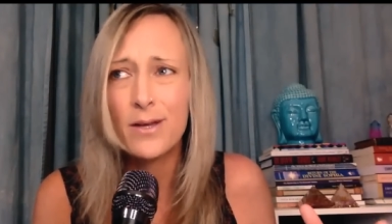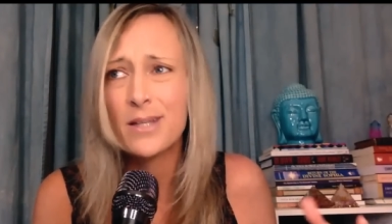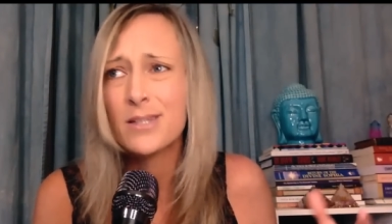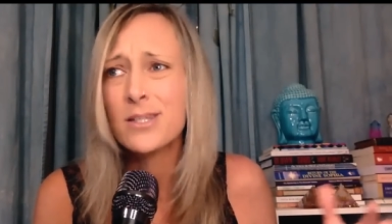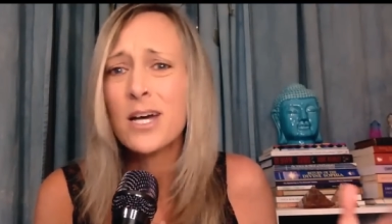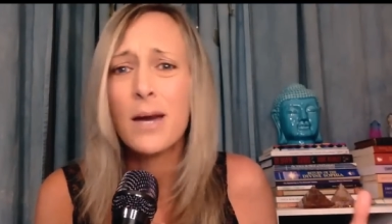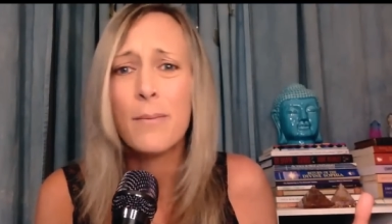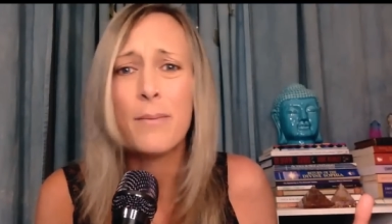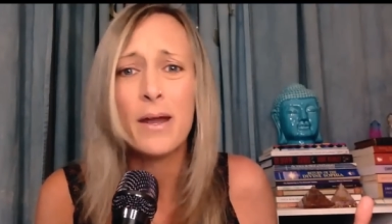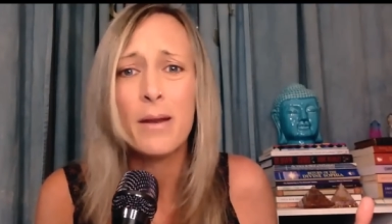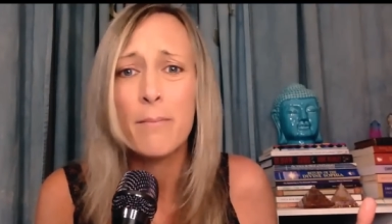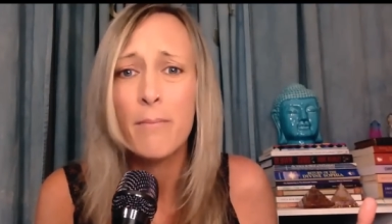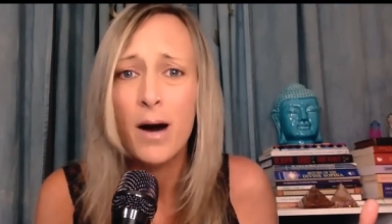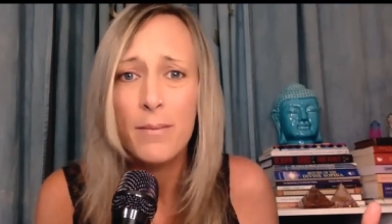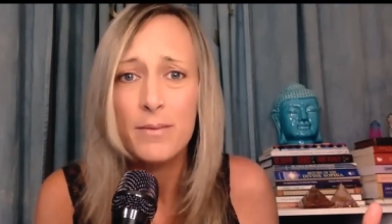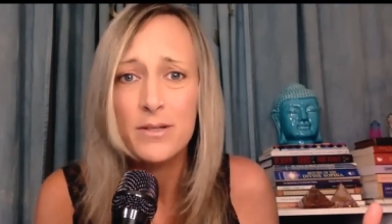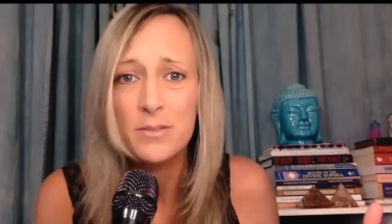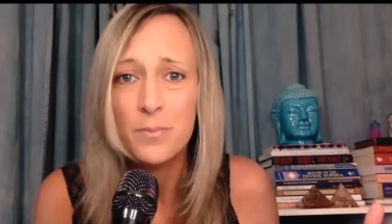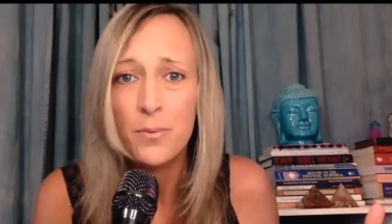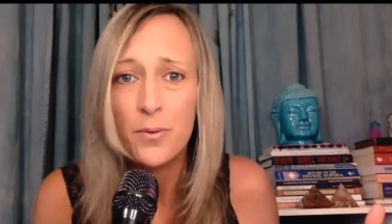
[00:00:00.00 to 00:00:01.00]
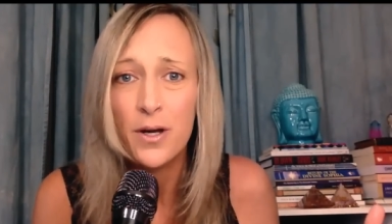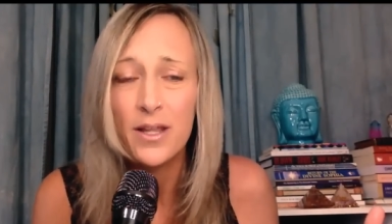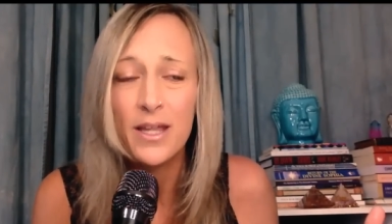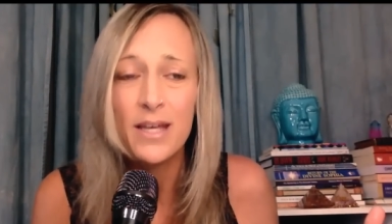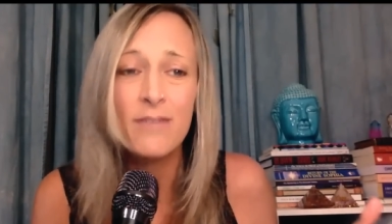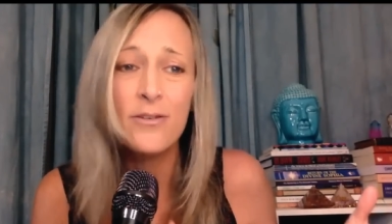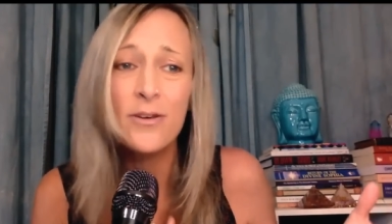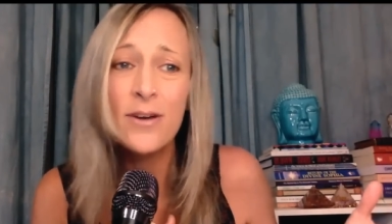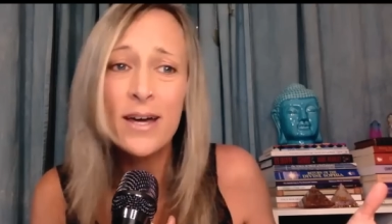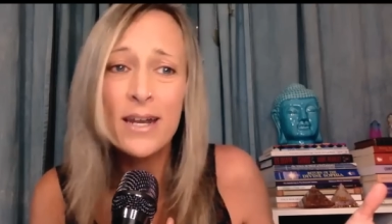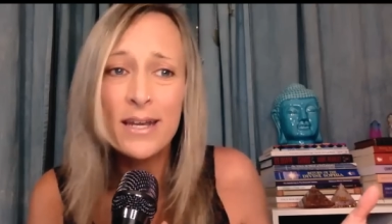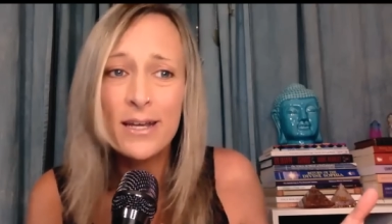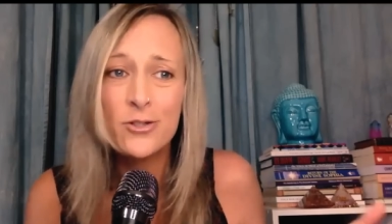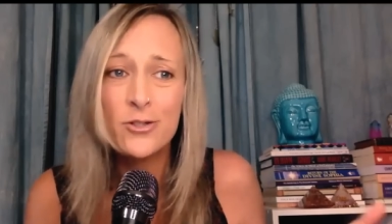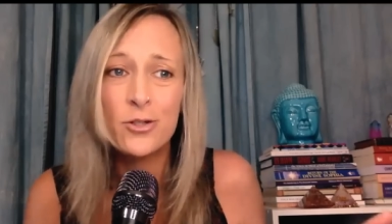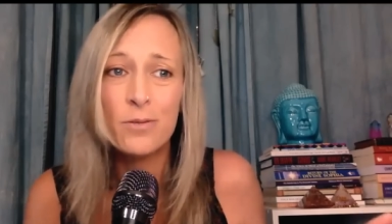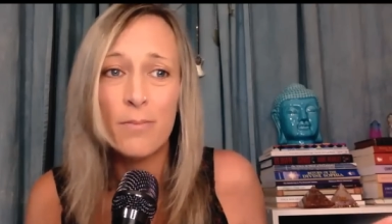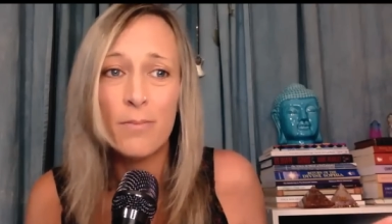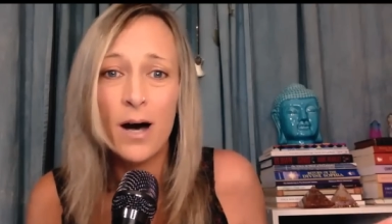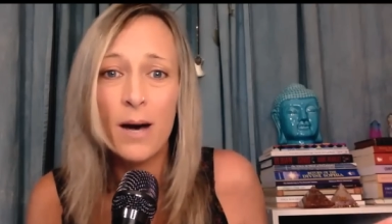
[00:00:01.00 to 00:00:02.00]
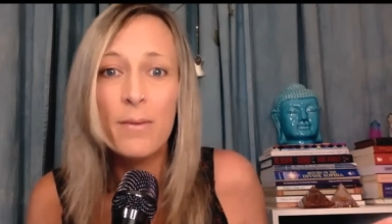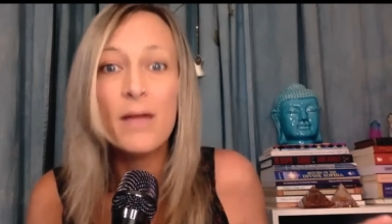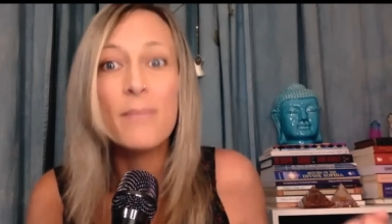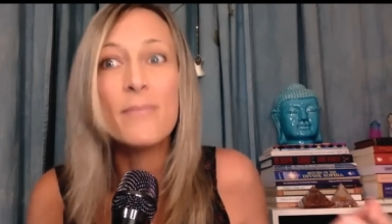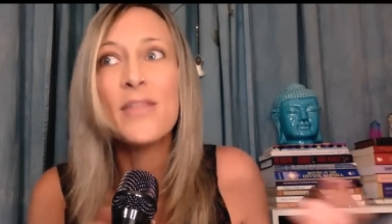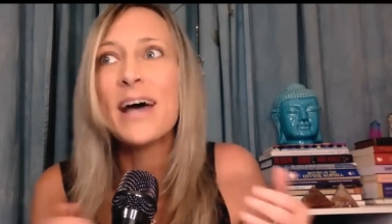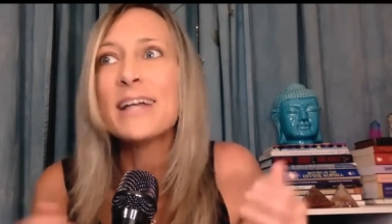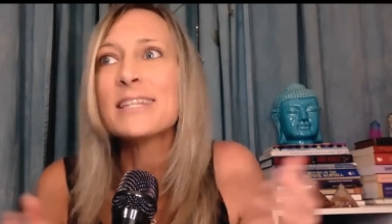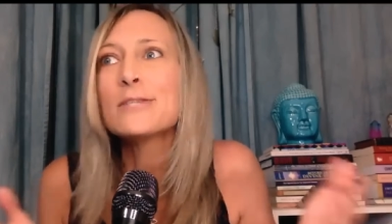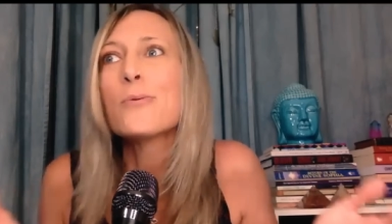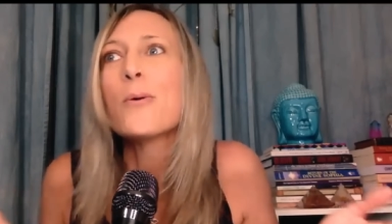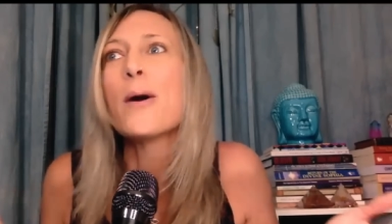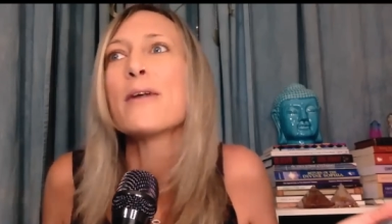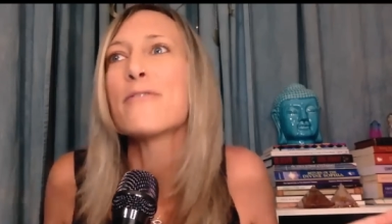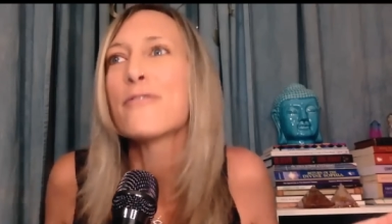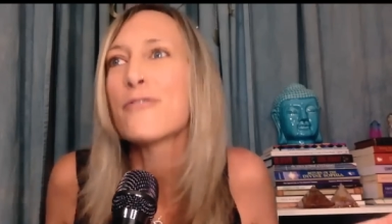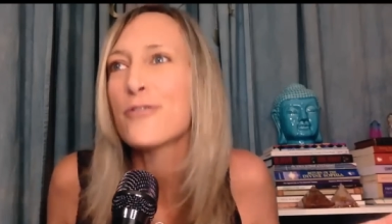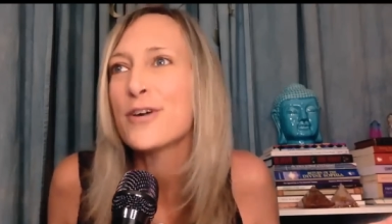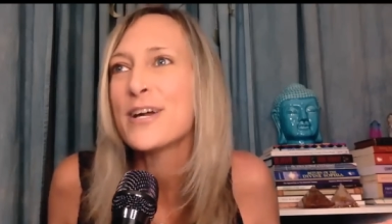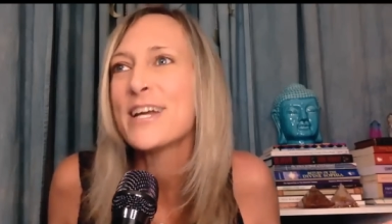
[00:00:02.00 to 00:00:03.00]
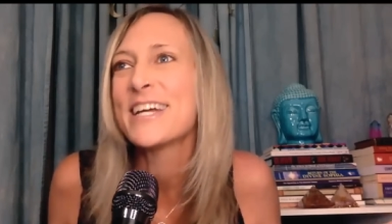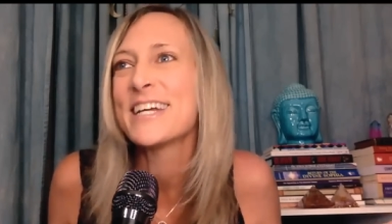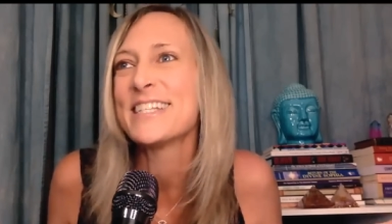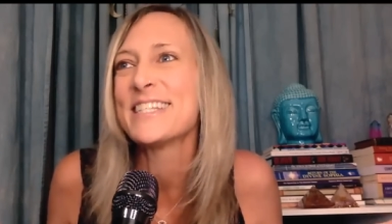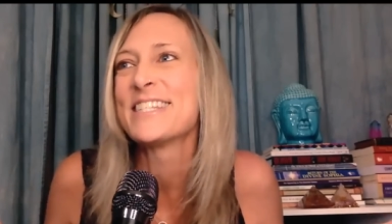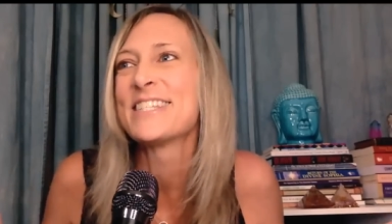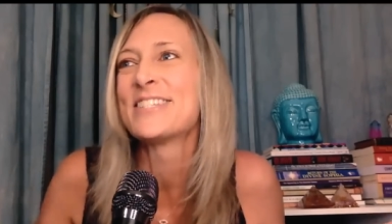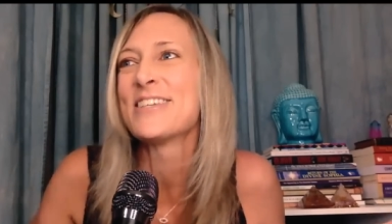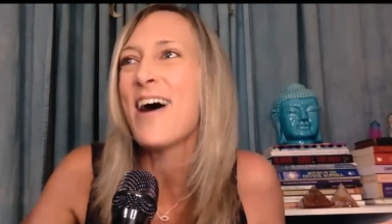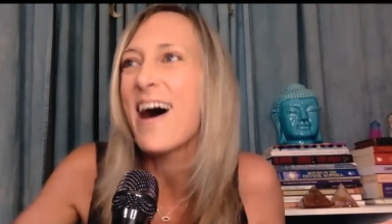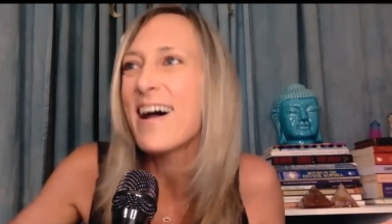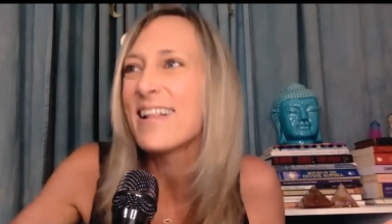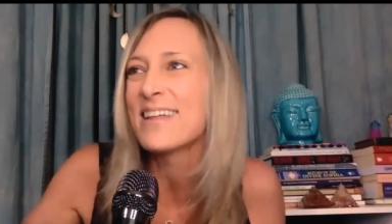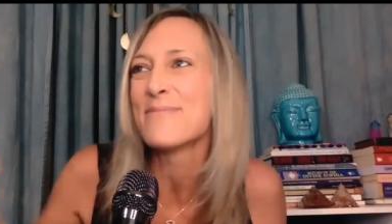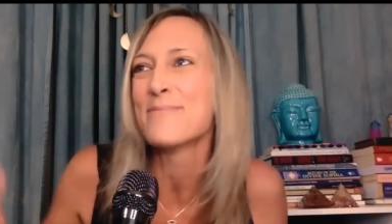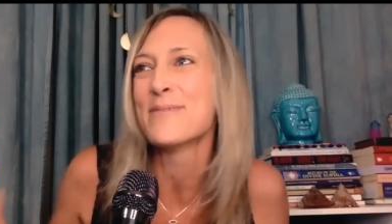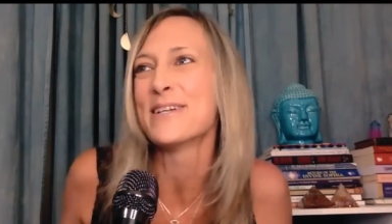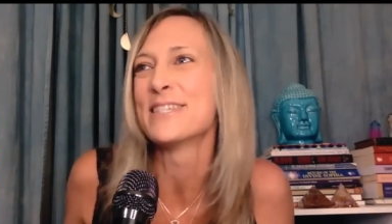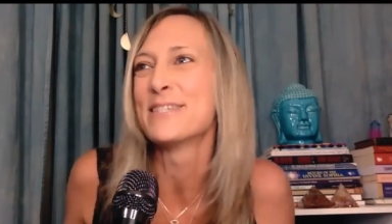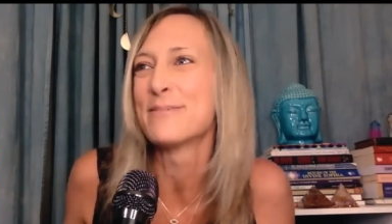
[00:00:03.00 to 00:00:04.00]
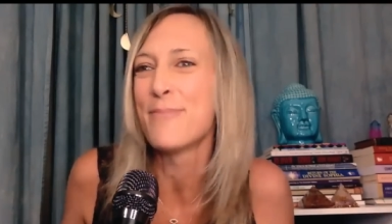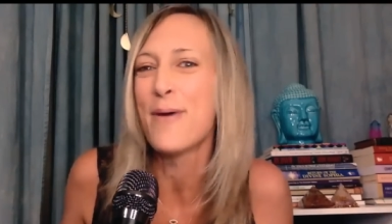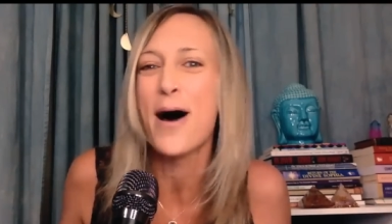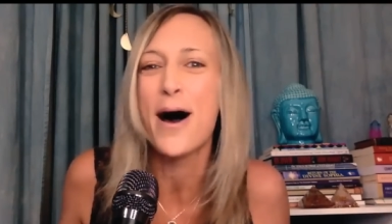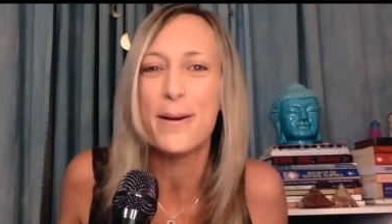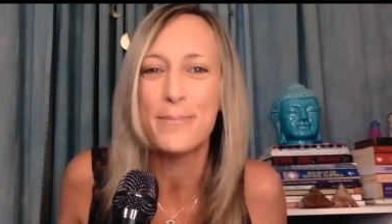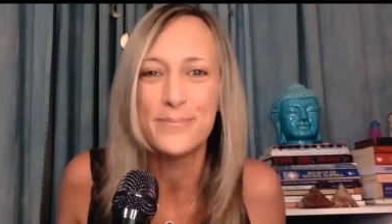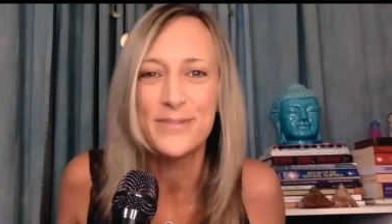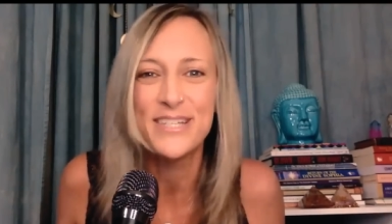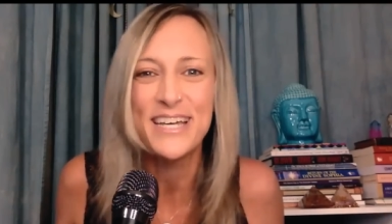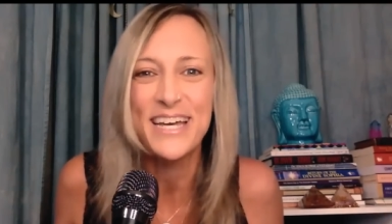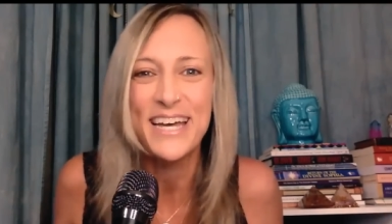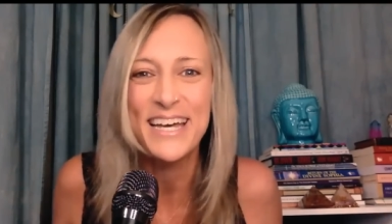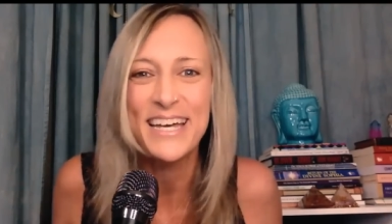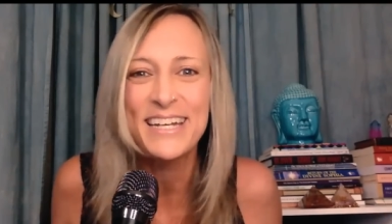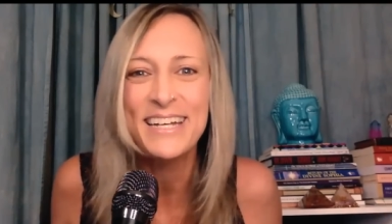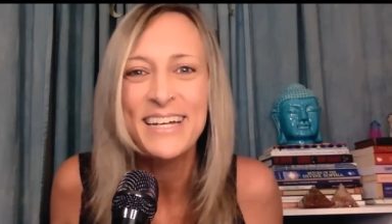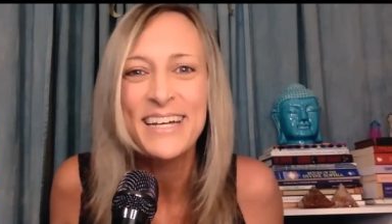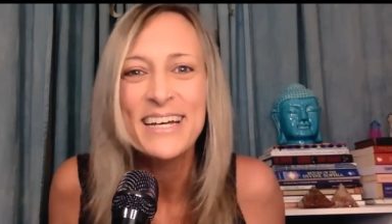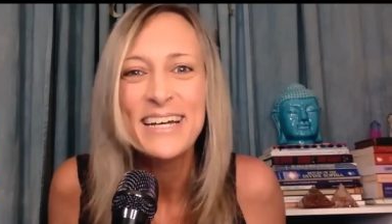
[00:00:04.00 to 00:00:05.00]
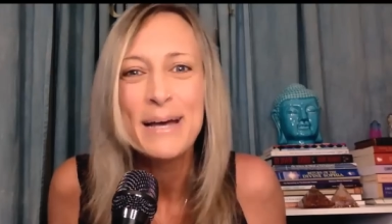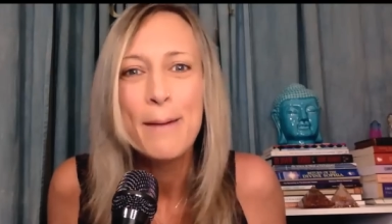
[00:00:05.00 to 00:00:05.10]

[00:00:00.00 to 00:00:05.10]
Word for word: Like talk about a mama's boy. Like if you got to get your mama, and that's what freaking Solomon's mom did.